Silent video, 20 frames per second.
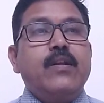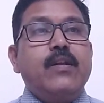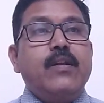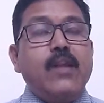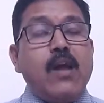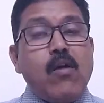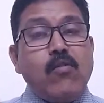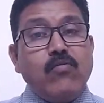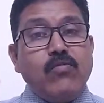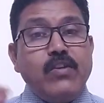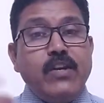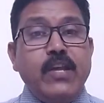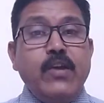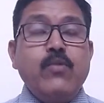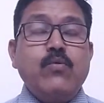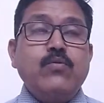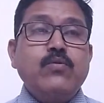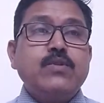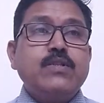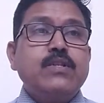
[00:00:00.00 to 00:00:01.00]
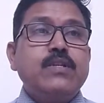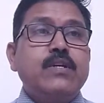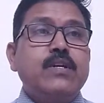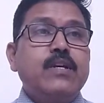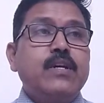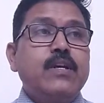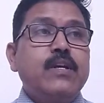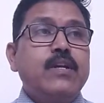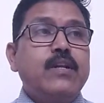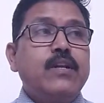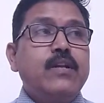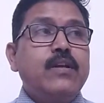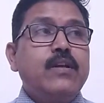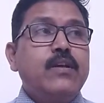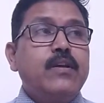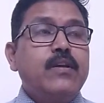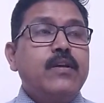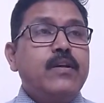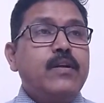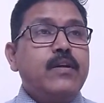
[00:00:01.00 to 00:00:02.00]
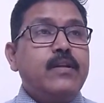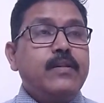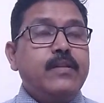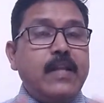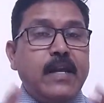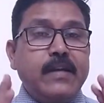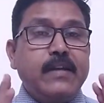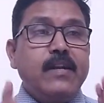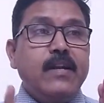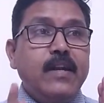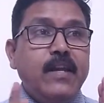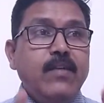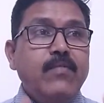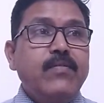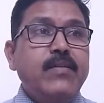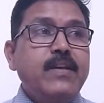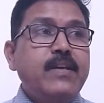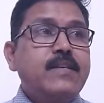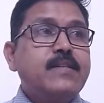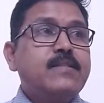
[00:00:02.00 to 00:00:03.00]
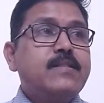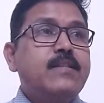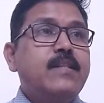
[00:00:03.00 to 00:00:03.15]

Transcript: Now leaves, that leaf is